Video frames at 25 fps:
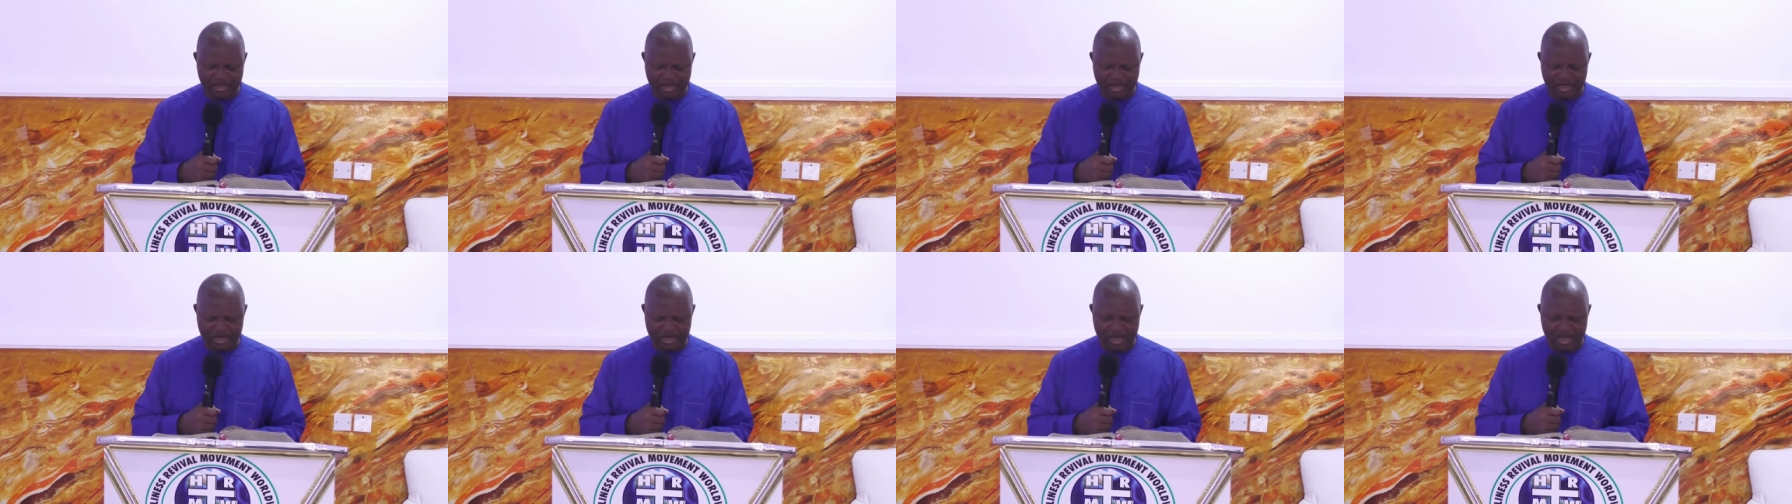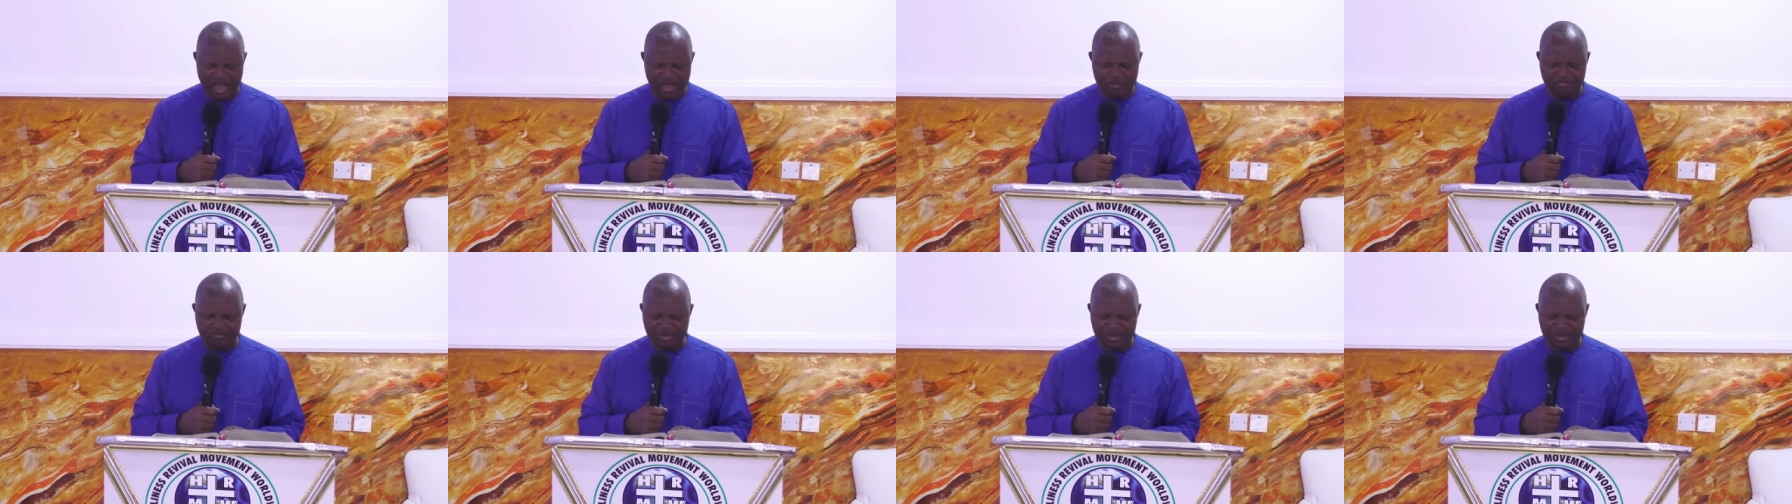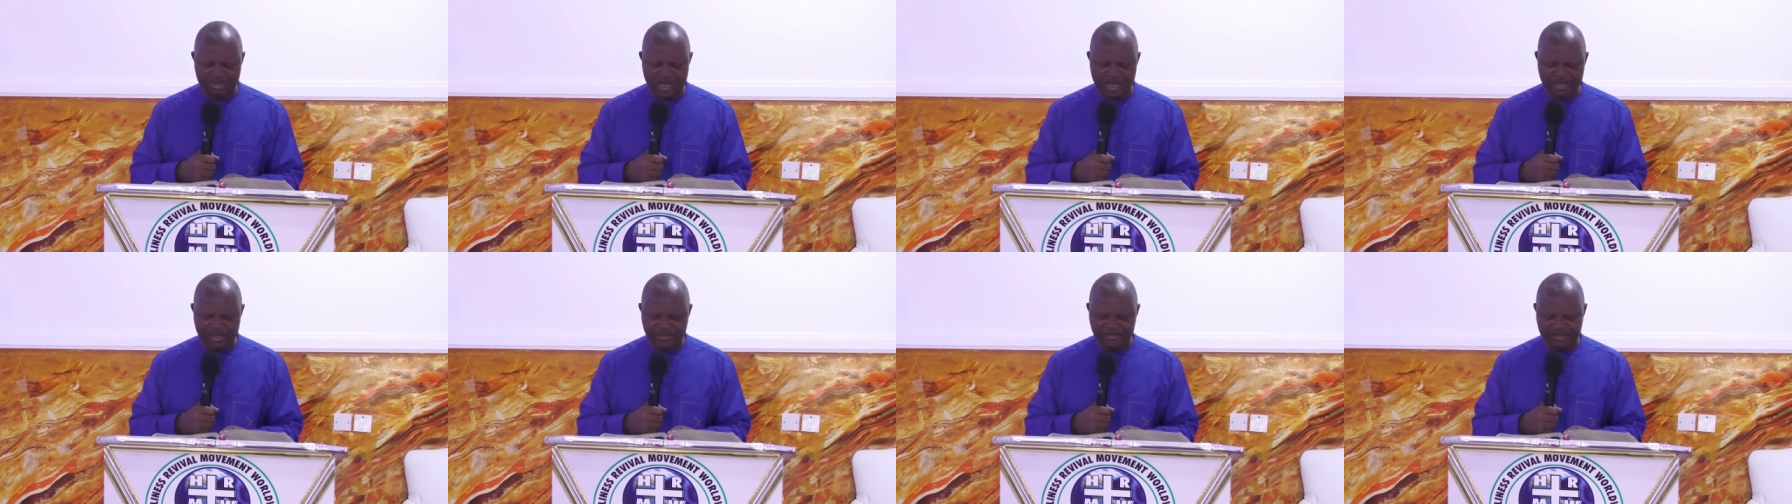and
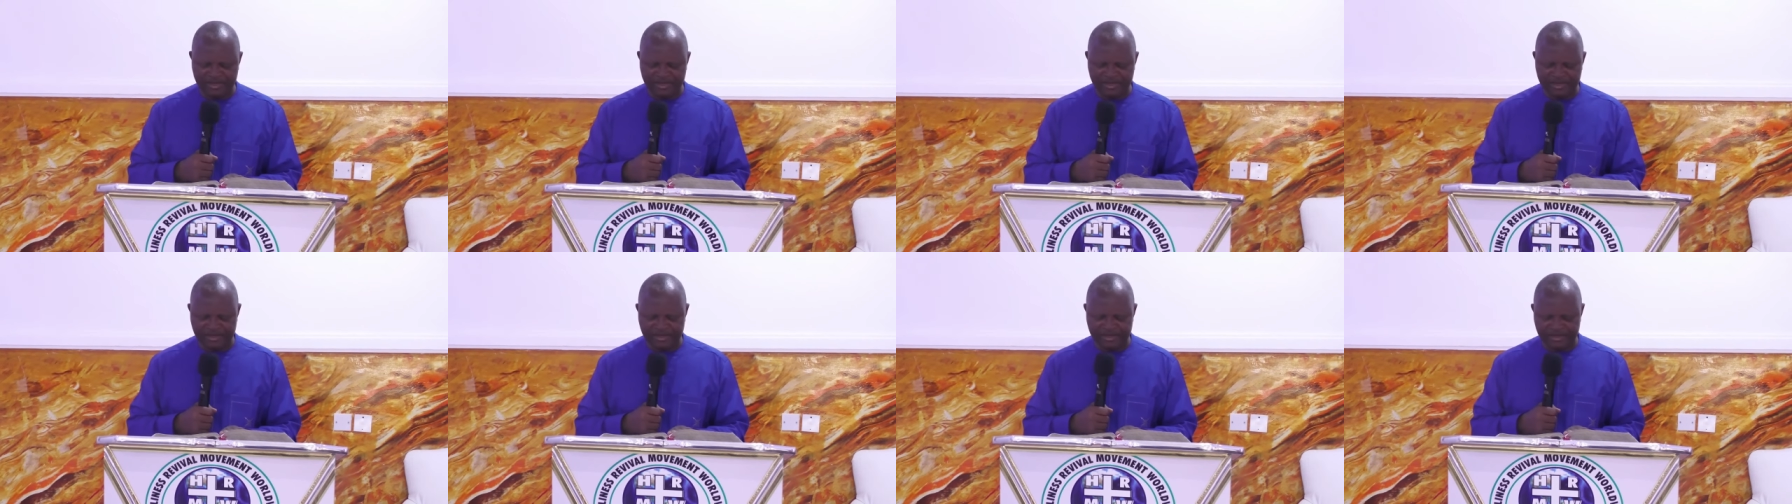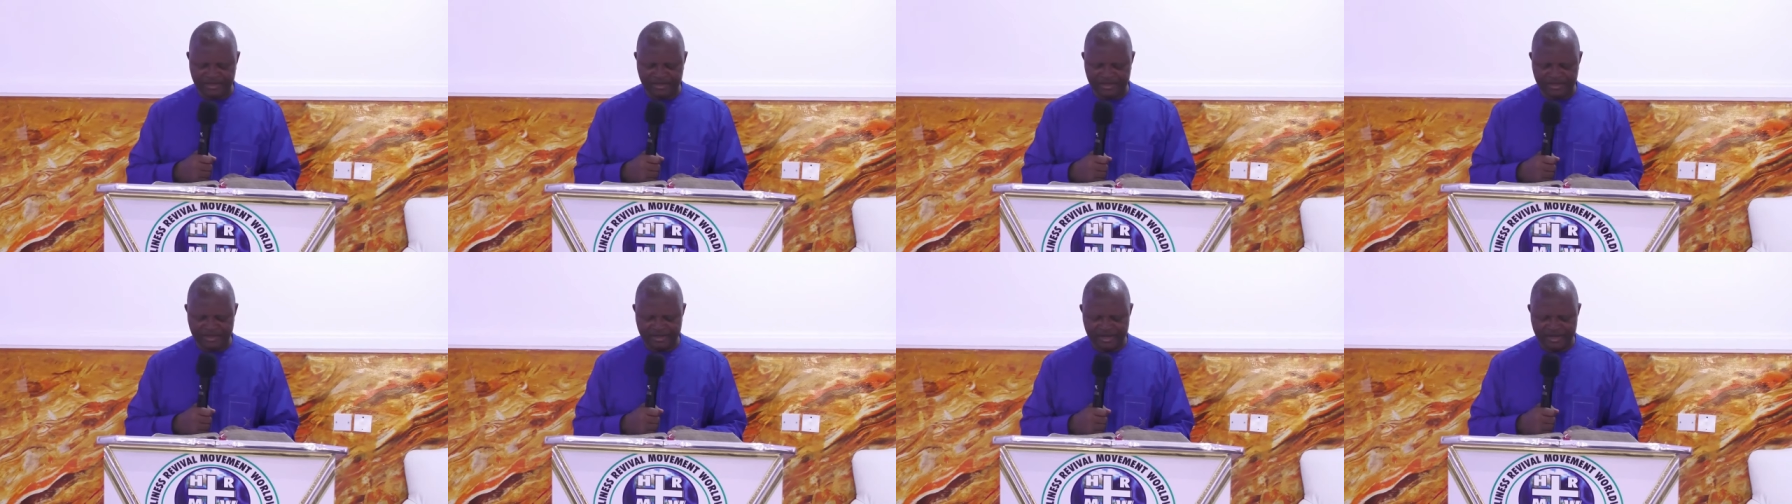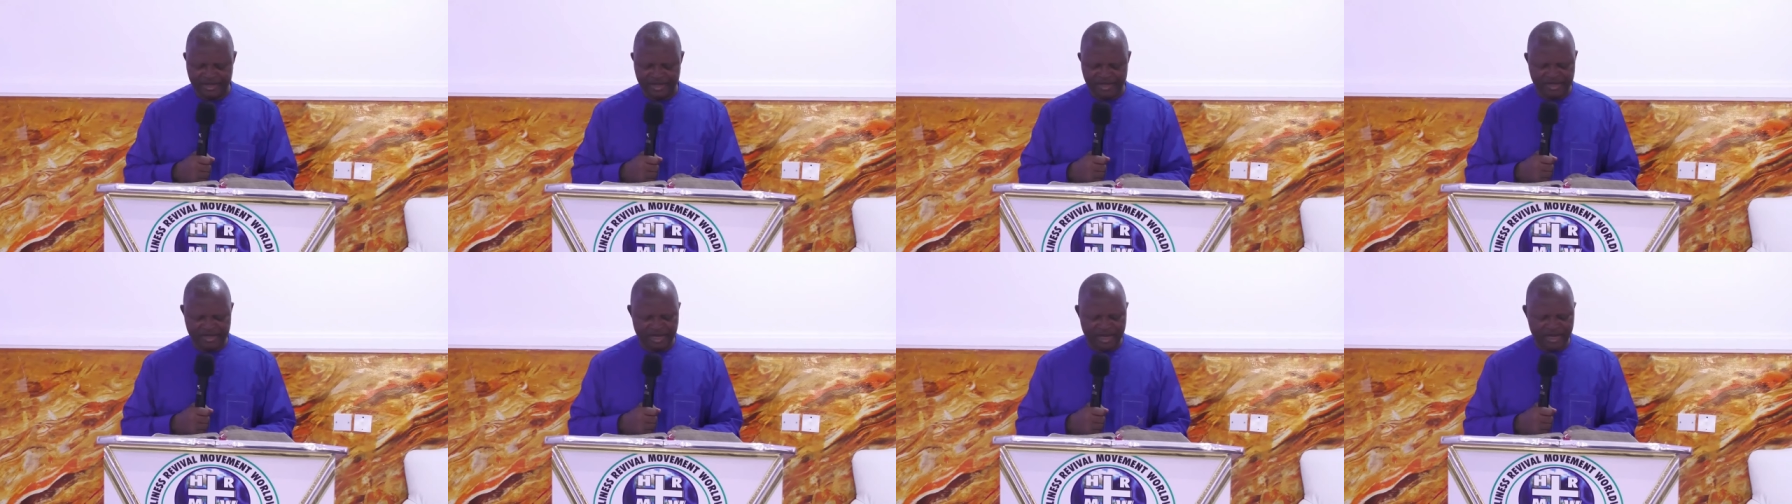Bernice
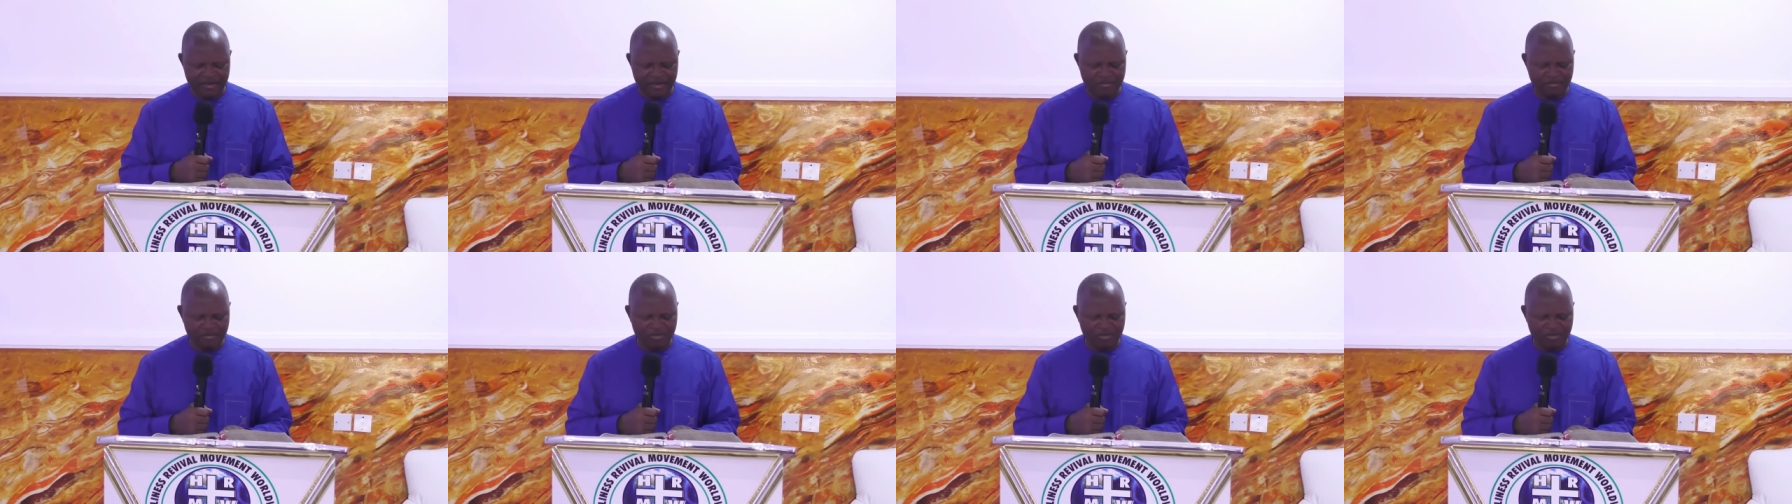came